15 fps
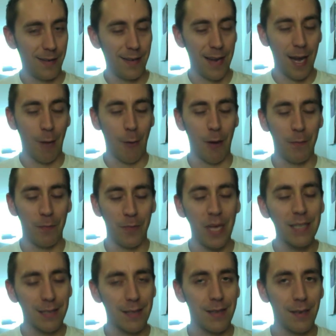Anyway,
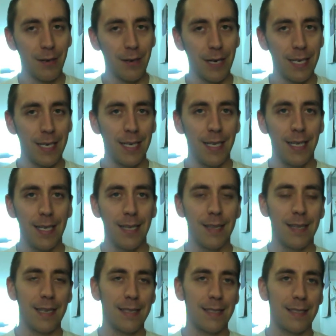that's a theory.
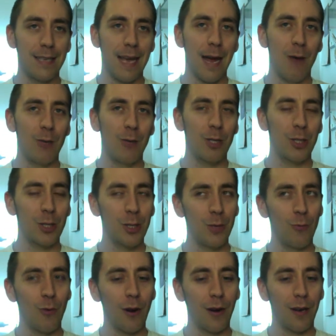That's how it
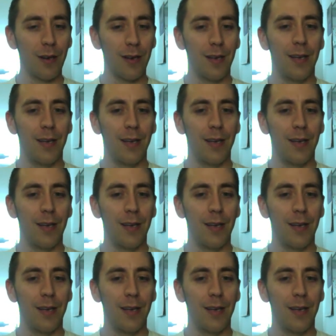should work.